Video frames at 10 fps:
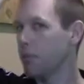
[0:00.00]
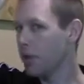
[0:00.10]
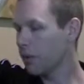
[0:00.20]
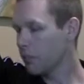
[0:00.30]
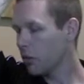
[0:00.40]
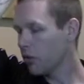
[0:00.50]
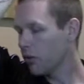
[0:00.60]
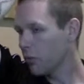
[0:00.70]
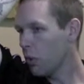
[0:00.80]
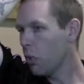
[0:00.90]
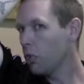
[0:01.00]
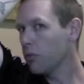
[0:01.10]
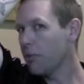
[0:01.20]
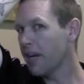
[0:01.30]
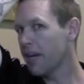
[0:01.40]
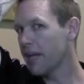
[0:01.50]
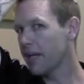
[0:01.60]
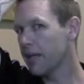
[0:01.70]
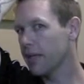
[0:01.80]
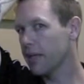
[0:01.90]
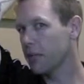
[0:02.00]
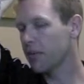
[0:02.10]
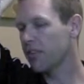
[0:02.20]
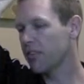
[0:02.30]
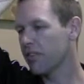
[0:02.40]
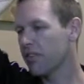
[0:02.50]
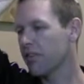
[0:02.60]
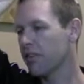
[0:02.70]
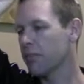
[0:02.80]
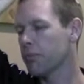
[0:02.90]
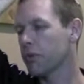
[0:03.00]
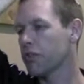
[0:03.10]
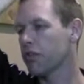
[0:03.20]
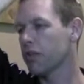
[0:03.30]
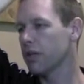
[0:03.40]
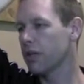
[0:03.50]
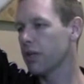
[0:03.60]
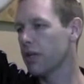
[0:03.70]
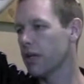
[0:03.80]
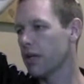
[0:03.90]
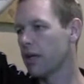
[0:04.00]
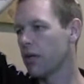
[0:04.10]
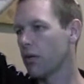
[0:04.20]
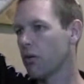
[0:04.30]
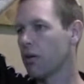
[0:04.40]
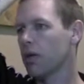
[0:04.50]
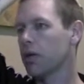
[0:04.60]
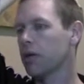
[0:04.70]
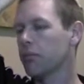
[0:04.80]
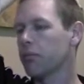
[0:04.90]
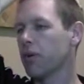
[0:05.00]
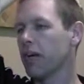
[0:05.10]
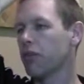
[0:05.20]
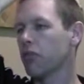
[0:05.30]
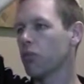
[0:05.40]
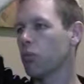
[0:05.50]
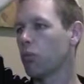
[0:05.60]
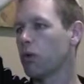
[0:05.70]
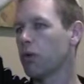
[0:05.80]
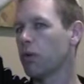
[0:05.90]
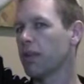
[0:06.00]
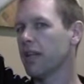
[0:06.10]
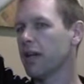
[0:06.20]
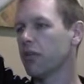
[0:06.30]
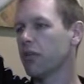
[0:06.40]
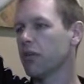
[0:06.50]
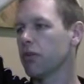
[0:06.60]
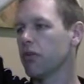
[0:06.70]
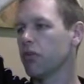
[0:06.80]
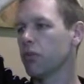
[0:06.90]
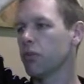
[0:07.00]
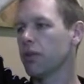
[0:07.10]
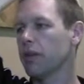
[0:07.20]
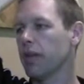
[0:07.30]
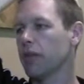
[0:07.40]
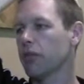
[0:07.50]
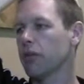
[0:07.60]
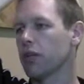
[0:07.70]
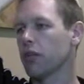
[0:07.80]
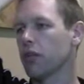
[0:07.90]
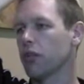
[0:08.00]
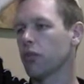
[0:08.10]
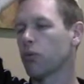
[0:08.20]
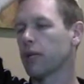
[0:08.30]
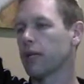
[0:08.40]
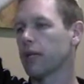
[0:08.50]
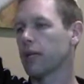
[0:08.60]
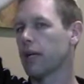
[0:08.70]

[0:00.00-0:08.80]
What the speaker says: But I'm going to hold my head and resist this motion and press 1, 1,000, 2, 1,000, 3.